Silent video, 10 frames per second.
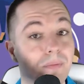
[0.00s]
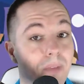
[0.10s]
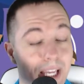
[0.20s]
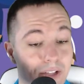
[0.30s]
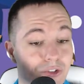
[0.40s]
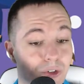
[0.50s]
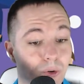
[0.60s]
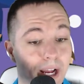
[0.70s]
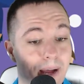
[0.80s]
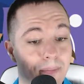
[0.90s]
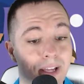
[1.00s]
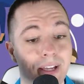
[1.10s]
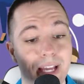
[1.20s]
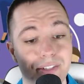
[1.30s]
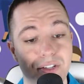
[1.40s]
Instagram
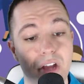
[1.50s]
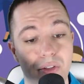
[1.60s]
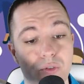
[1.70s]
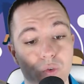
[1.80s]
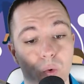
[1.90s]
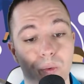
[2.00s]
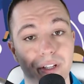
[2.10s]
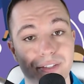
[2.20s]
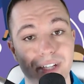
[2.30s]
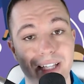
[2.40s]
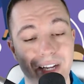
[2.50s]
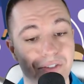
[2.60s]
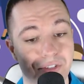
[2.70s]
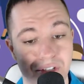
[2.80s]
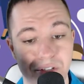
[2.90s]
is another tool real estate agents
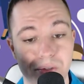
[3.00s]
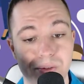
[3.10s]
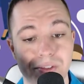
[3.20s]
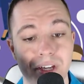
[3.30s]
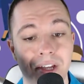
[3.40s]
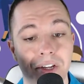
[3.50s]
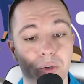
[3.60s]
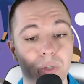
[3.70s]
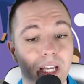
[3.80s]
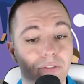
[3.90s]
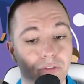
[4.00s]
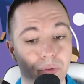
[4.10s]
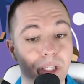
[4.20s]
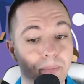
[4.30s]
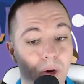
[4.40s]
can use. Create
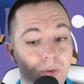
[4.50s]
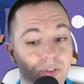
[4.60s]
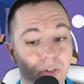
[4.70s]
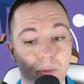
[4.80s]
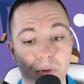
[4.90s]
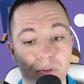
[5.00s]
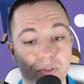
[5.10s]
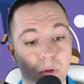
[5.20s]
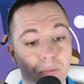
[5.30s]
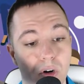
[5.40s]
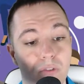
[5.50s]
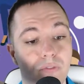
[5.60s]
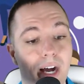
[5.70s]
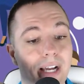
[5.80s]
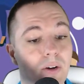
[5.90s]
free posts on your personal
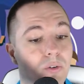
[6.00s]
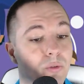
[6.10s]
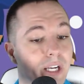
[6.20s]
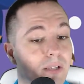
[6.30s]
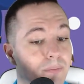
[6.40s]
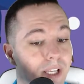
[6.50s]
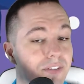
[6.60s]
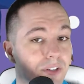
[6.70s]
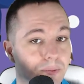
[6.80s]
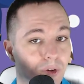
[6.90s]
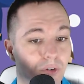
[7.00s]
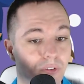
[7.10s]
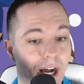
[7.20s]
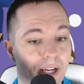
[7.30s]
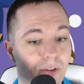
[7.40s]
profile, create a business
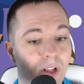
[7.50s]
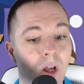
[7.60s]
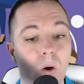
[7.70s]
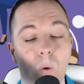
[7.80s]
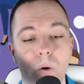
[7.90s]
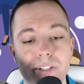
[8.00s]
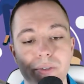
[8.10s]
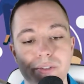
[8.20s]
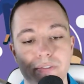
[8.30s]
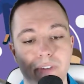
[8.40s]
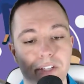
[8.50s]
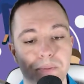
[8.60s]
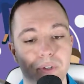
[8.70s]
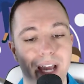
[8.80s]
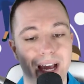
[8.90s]
profile, or use the
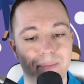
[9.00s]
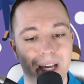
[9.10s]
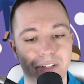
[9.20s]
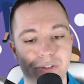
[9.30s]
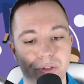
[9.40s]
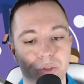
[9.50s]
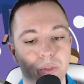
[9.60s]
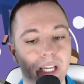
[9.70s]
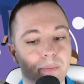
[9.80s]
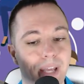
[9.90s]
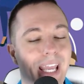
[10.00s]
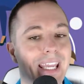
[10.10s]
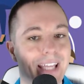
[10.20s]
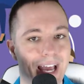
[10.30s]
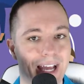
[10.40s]
Facebook Ad Manager to create paid
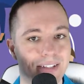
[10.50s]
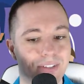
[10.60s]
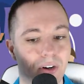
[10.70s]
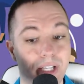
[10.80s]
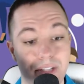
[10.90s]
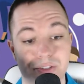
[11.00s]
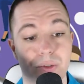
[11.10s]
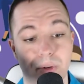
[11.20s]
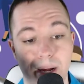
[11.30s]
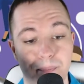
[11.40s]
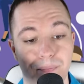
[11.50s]
ads on Instagram.